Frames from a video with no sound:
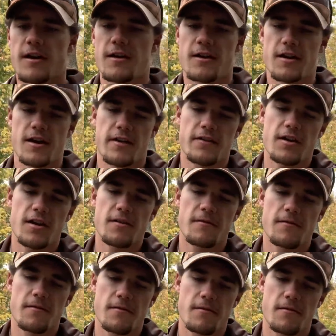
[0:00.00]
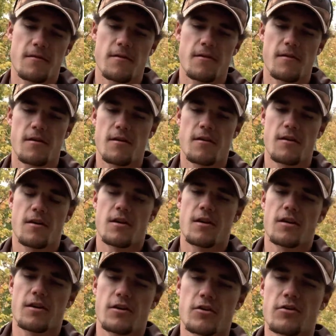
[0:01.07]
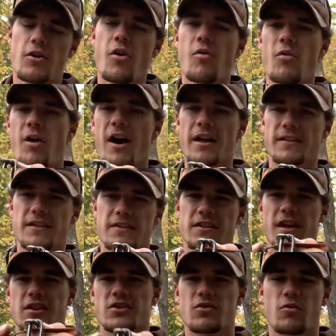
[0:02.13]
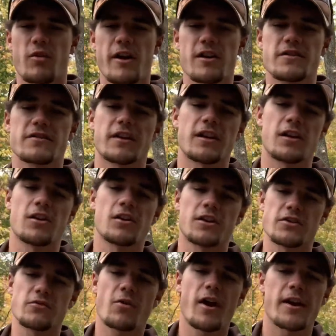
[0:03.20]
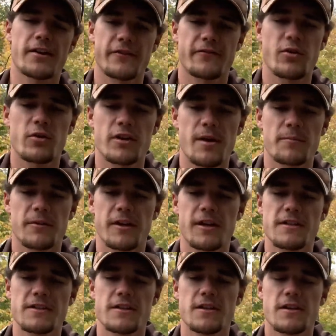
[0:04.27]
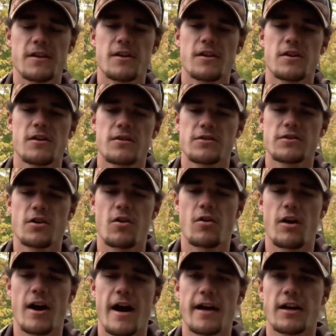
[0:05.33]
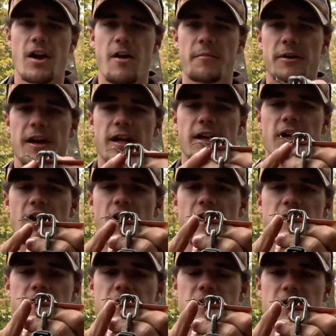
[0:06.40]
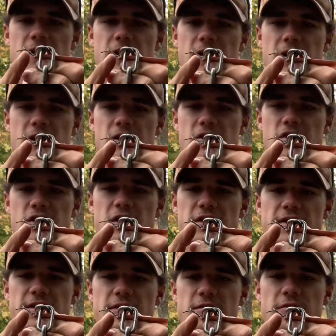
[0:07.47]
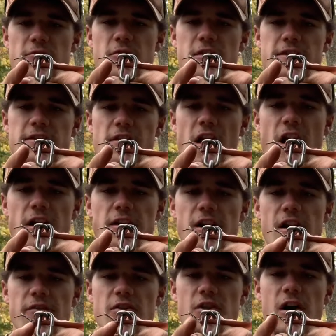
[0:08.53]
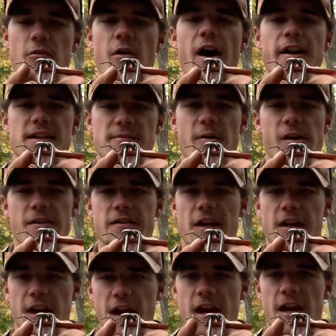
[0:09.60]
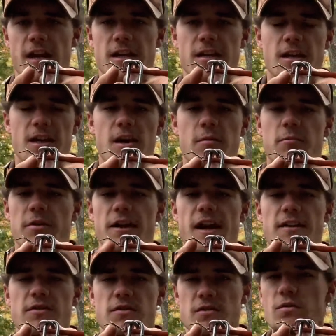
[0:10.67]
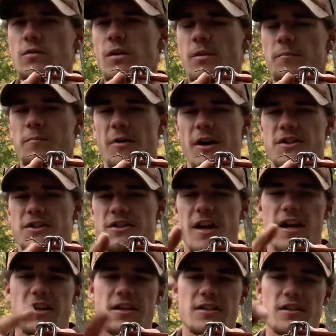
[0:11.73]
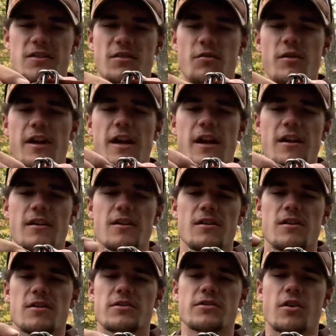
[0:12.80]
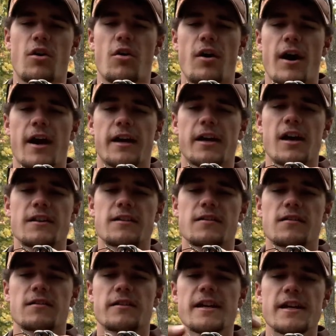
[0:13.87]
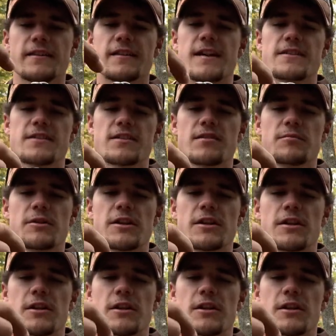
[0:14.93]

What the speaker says: and then you don't want this extra wire sticking here because you want it to fold up nice. So I come and I cut just where it's long enough. I want as much as I can, but not too much that it's in the way. So I cut the link that's going to be